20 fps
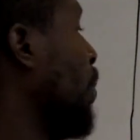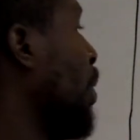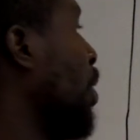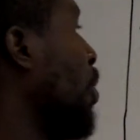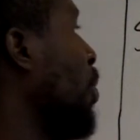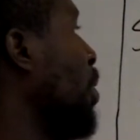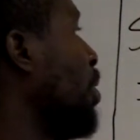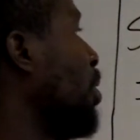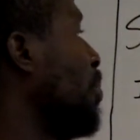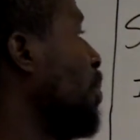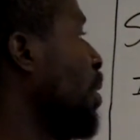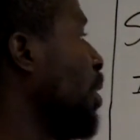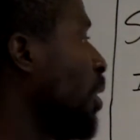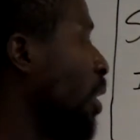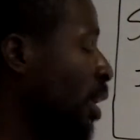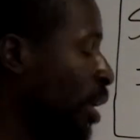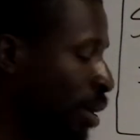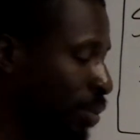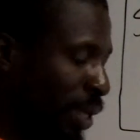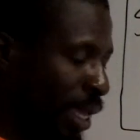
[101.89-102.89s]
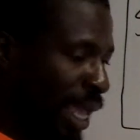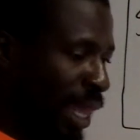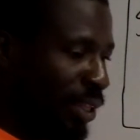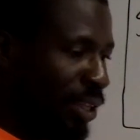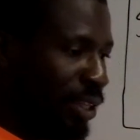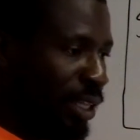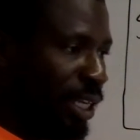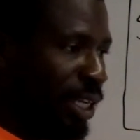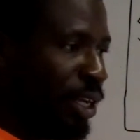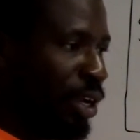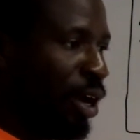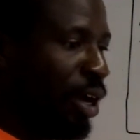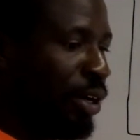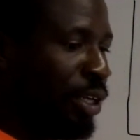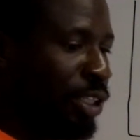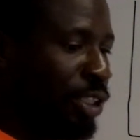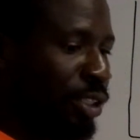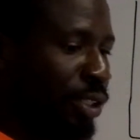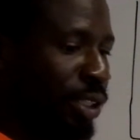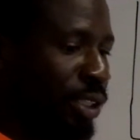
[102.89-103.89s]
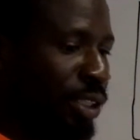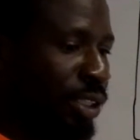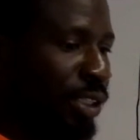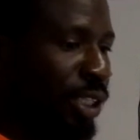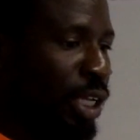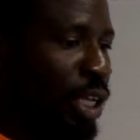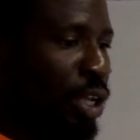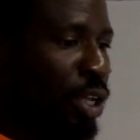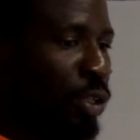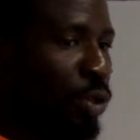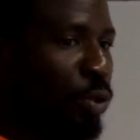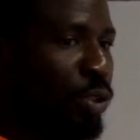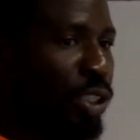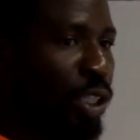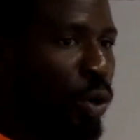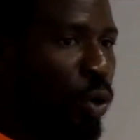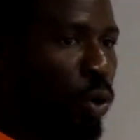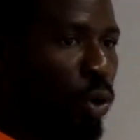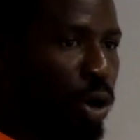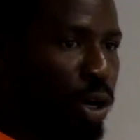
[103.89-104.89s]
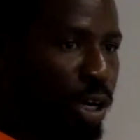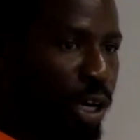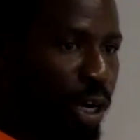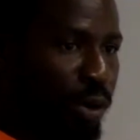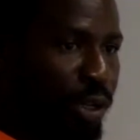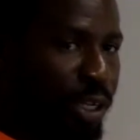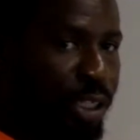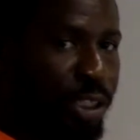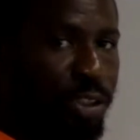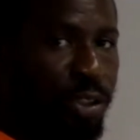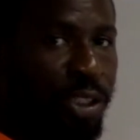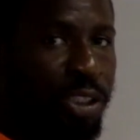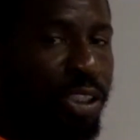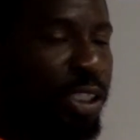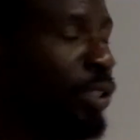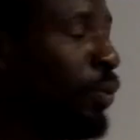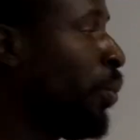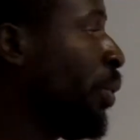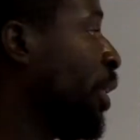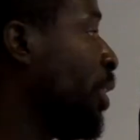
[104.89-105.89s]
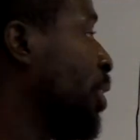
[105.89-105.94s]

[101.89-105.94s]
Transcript: We're going to be calculating our interest using ordinary interest, in